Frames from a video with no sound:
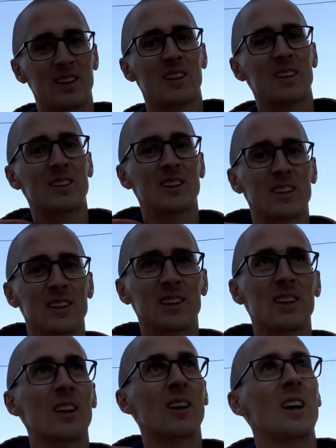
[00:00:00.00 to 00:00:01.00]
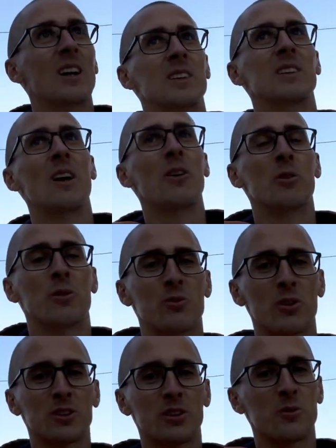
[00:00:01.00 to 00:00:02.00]
seeing right now in
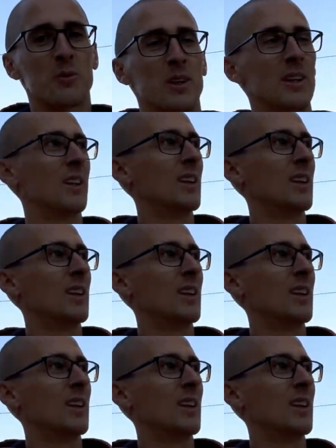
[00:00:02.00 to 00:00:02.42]
front of me.